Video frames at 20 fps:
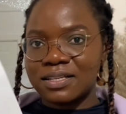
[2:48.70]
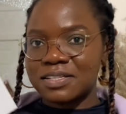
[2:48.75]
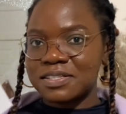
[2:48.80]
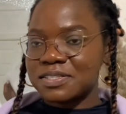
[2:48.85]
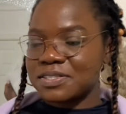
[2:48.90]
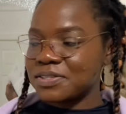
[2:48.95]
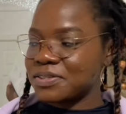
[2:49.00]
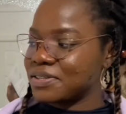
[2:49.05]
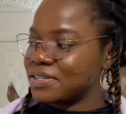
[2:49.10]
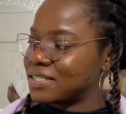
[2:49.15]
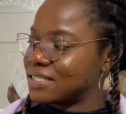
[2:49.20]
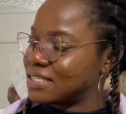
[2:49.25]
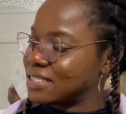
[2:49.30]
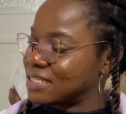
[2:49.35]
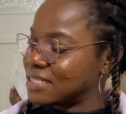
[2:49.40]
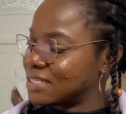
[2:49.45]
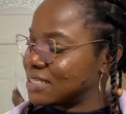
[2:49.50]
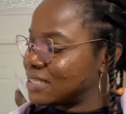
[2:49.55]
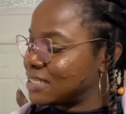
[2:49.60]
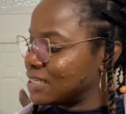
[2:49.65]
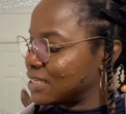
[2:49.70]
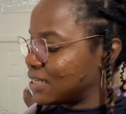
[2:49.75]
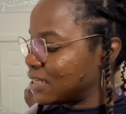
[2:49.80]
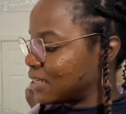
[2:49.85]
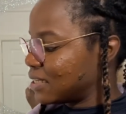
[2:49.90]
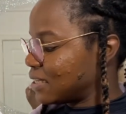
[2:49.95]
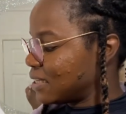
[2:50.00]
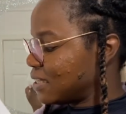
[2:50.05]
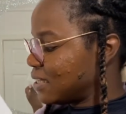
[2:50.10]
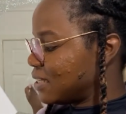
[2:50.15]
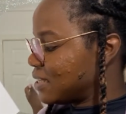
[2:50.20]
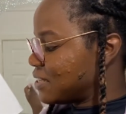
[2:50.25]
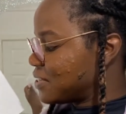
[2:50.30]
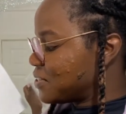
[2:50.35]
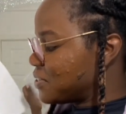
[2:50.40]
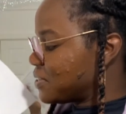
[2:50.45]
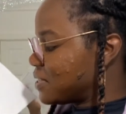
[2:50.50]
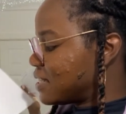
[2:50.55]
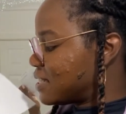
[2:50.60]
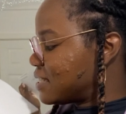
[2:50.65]
So you see, so
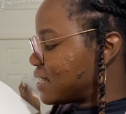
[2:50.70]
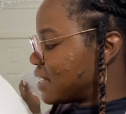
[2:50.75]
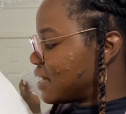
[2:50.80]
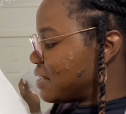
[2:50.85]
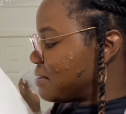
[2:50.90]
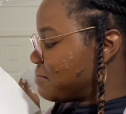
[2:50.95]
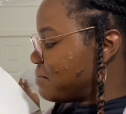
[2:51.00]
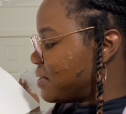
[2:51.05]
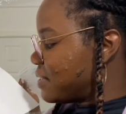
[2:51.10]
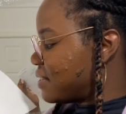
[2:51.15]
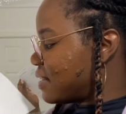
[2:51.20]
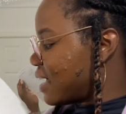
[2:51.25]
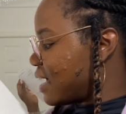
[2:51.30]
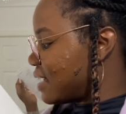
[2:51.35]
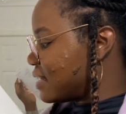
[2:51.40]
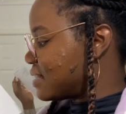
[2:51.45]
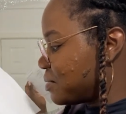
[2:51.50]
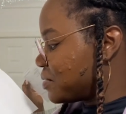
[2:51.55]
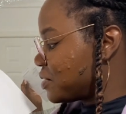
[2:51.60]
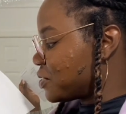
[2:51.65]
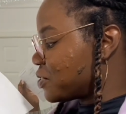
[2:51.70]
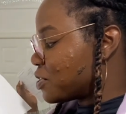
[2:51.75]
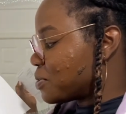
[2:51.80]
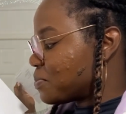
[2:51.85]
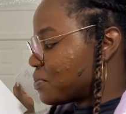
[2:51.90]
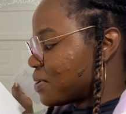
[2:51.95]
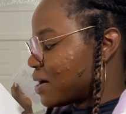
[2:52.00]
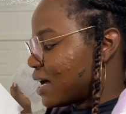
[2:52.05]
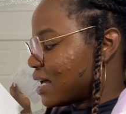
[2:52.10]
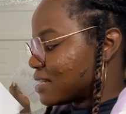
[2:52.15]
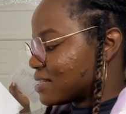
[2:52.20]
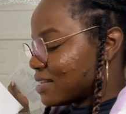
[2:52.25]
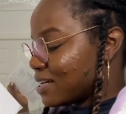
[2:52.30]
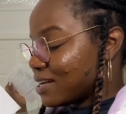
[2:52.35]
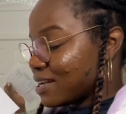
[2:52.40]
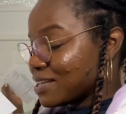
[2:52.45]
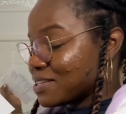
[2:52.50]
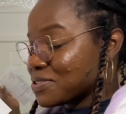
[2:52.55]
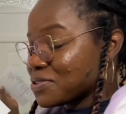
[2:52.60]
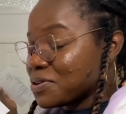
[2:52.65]
it's telling me that on the double hazard,
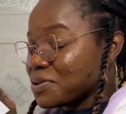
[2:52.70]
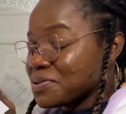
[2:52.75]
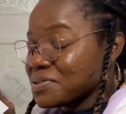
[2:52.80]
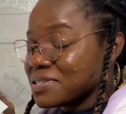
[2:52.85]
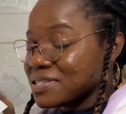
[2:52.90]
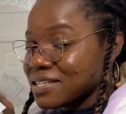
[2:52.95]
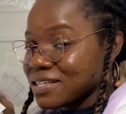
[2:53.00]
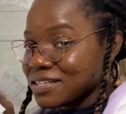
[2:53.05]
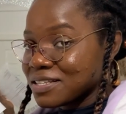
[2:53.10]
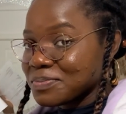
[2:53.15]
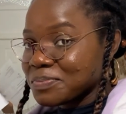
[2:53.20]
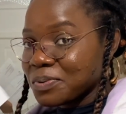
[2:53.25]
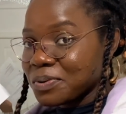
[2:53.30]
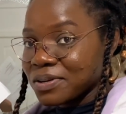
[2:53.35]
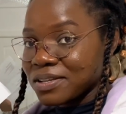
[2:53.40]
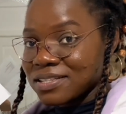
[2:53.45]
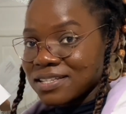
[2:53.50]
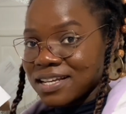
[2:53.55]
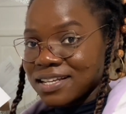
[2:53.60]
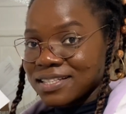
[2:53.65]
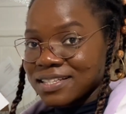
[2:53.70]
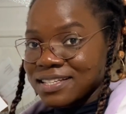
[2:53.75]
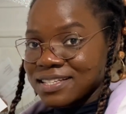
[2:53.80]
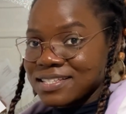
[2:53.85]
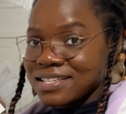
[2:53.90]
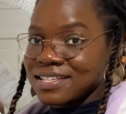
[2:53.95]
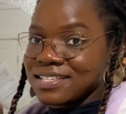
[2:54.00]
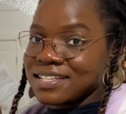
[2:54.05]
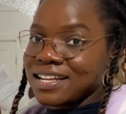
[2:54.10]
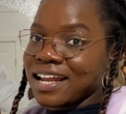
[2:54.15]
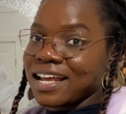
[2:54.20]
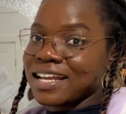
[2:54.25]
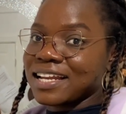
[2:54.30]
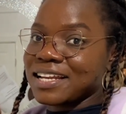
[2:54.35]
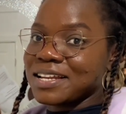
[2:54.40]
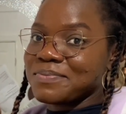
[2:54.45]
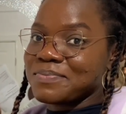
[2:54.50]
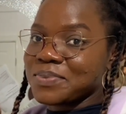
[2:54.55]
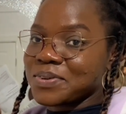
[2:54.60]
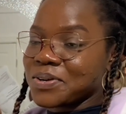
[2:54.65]
I scored 6 points. And this is
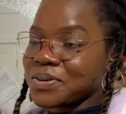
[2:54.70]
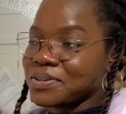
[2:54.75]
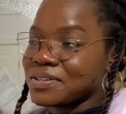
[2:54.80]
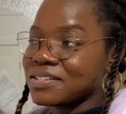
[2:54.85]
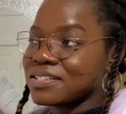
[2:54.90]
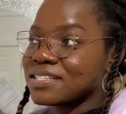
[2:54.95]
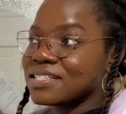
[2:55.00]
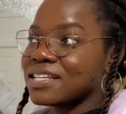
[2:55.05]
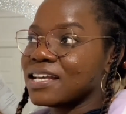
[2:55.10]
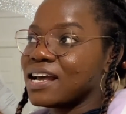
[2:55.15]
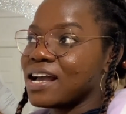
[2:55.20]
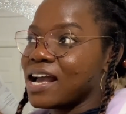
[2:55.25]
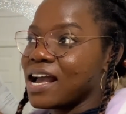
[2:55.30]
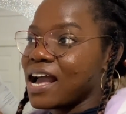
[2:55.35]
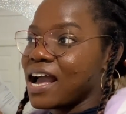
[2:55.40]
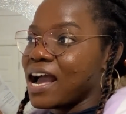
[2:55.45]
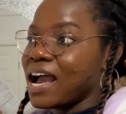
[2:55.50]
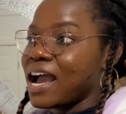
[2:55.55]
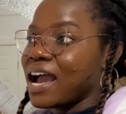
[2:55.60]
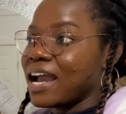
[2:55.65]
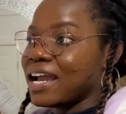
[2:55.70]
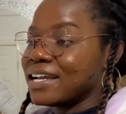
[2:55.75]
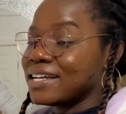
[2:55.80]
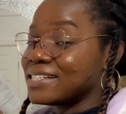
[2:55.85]
likely because I